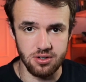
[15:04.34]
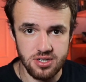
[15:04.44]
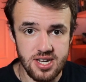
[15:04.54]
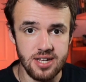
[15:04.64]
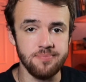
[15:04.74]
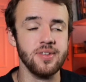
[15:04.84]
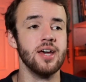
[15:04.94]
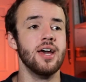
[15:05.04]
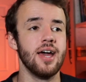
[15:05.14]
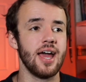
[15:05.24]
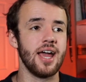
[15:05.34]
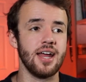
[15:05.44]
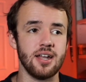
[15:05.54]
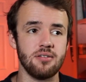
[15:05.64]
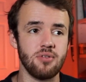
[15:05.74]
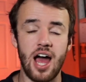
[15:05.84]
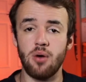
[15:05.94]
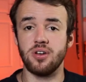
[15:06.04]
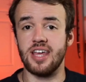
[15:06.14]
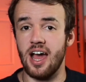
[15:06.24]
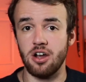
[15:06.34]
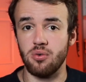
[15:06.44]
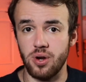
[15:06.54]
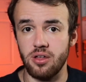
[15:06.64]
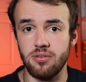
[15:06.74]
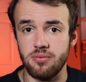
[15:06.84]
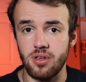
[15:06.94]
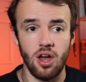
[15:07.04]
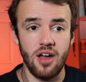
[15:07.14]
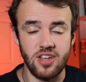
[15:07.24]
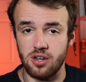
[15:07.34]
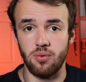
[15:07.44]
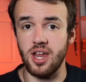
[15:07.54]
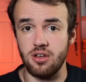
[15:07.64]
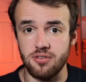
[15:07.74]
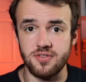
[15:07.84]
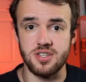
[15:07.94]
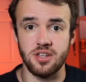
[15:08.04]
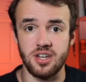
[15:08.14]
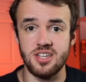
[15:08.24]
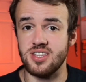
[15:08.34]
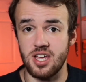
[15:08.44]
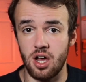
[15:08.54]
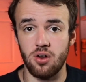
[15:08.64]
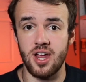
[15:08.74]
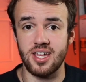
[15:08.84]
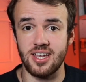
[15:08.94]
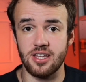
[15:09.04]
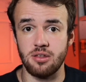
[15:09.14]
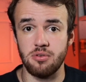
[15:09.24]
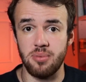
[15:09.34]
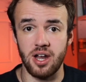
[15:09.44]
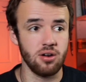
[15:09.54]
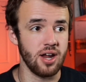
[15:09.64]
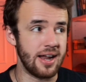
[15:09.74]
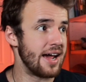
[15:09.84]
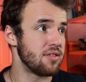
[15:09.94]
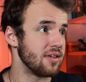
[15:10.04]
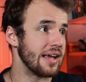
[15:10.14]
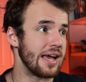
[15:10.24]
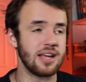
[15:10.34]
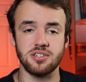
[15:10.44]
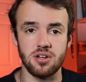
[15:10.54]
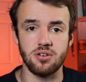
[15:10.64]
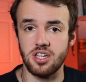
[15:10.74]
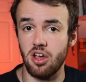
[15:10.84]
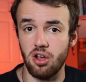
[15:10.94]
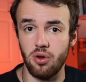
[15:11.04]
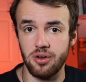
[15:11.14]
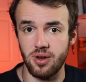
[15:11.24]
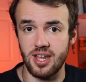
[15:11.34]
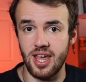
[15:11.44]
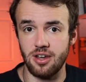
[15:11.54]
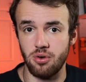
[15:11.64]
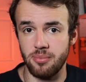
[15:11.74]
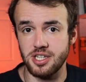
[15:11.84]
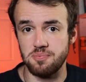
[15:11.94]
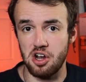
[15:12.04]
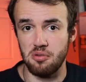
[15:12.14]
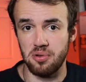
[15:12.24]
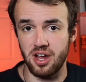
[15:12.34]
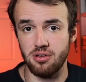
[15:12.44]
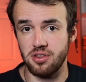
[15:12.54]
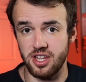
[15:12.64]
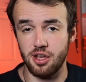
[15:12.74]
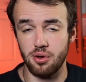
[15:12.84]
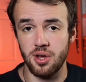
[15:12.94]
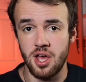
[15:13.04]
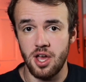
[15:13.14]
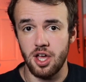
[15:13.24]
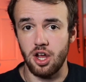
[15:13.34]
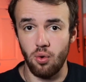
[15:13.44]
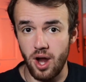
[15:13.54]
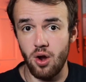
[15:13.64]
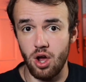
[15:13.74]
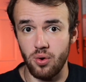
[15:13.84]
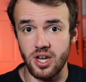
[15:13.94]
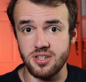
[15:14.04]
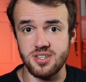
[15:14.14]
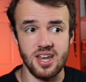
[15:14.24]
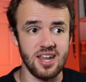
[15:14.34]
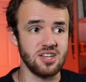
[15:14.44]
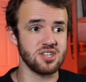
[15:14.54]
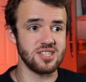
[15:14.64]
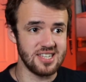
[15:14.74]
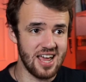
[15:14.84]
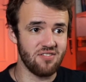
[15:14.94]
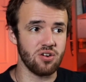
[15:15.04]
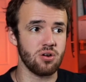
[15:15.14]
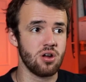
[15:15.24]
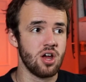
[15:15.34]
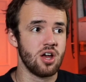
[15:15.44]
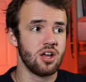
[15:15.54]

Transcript: your team. And I would counter with, yeah, I've got great youth facilities. The younger I can get them, the better. And I think I can turn Diogo Enrique into a much better player than Leo Guerrero is, and he just never